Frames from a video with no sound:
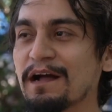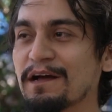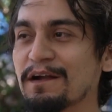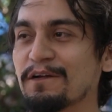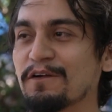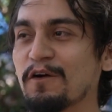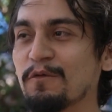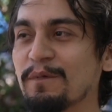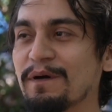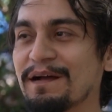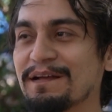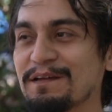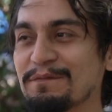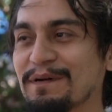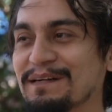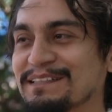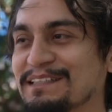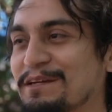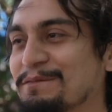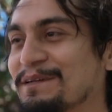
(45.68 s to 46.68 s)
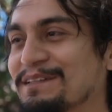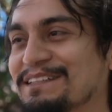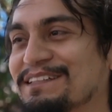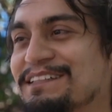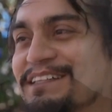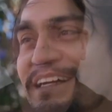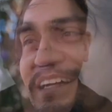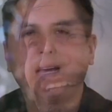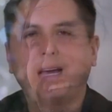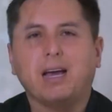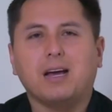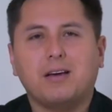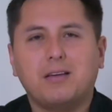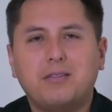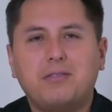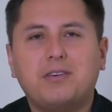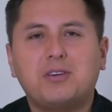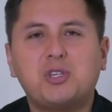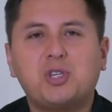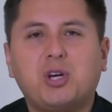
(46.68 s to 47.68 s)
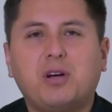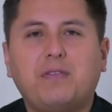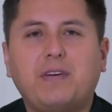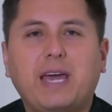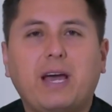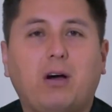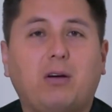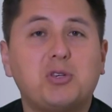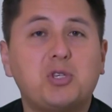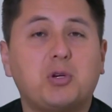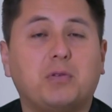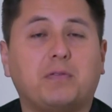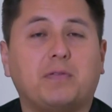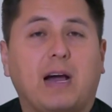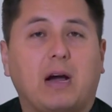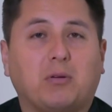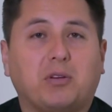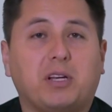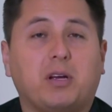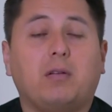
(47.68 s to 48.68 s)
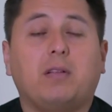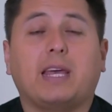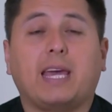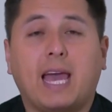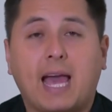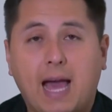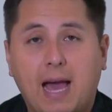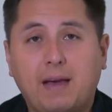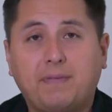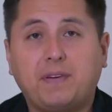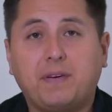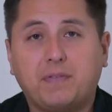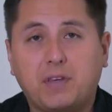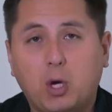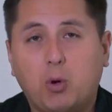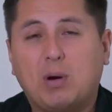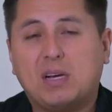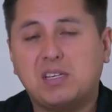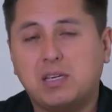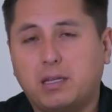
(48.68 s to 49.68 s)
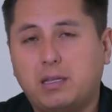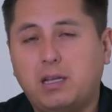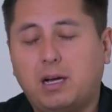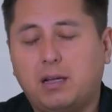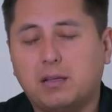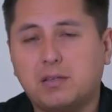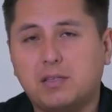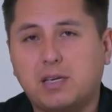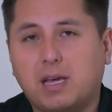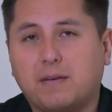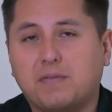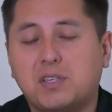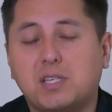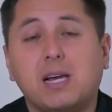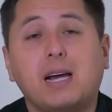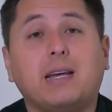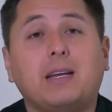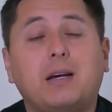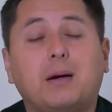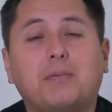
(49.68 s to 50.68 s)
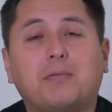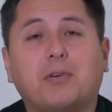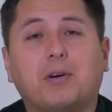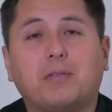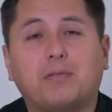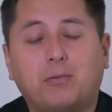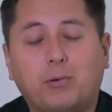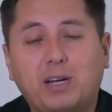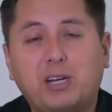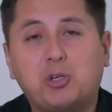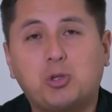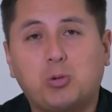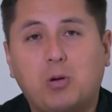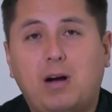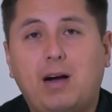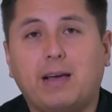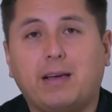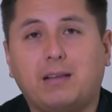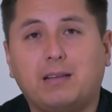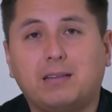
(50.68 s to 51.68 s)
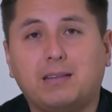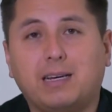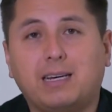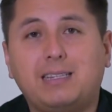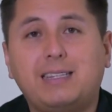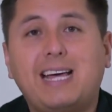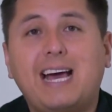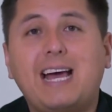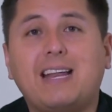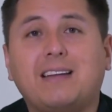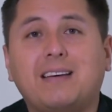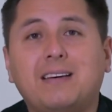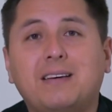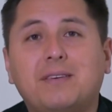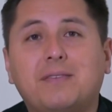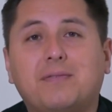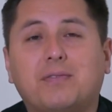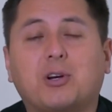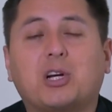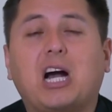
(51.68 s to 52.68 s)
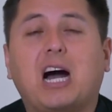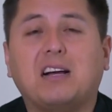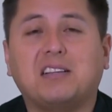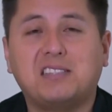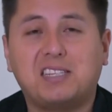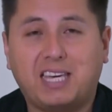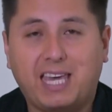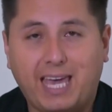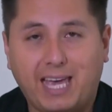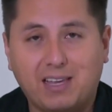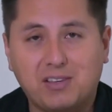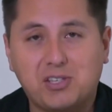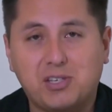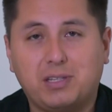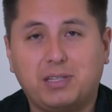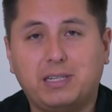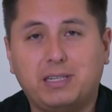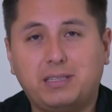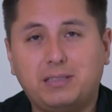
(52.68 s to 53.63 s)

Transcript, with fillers: I gotta go back in my statements and check. The survey also found nearly half of U.S. adults have signed up for a free trial and then forgotten to cancel